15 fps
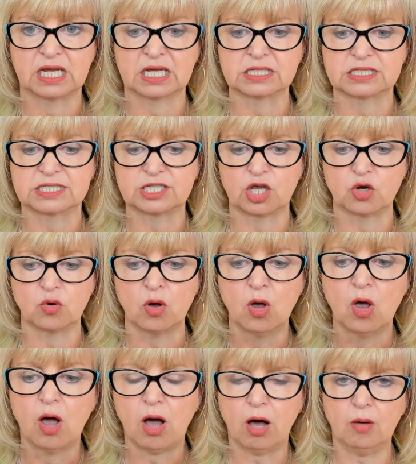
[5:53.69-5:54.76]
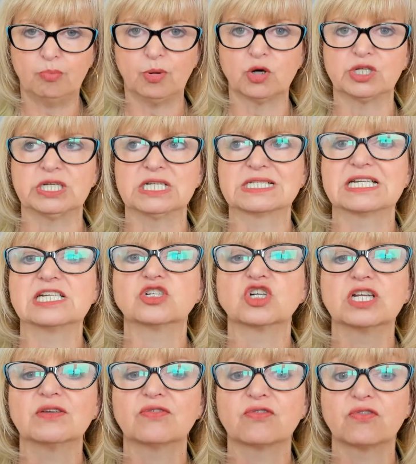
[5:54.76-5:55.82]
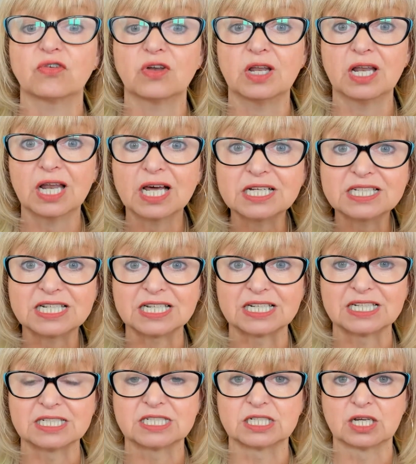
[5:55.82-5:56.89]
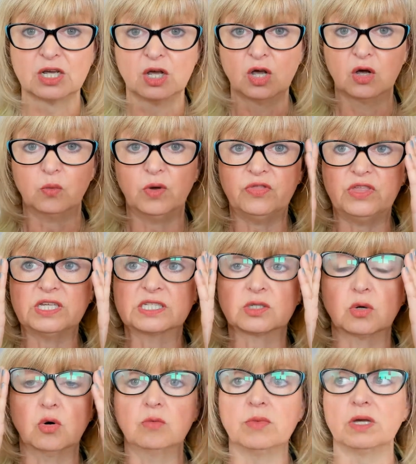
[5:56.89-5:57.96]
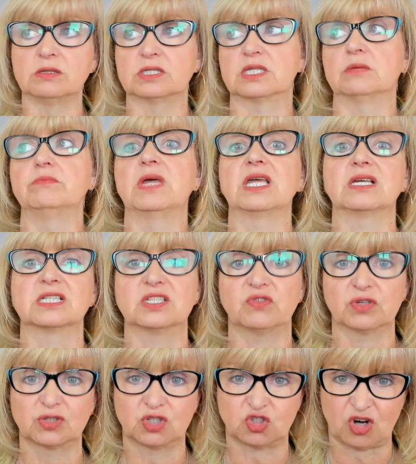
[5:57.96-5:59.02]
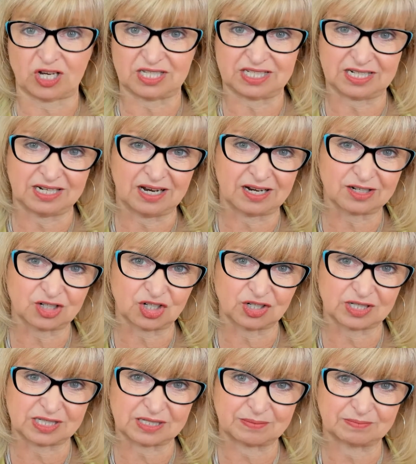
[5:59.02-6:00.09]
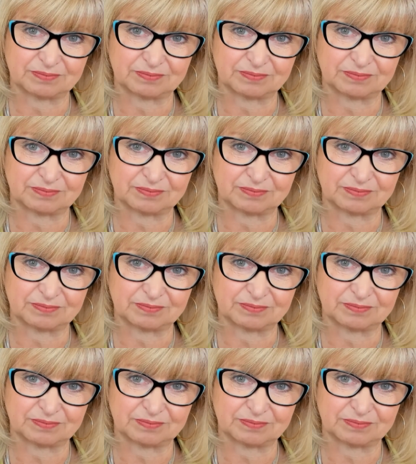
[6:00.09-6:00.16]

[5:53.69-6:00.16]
And so our body is literally flooded with these hormones that make us feel stressed and anxious.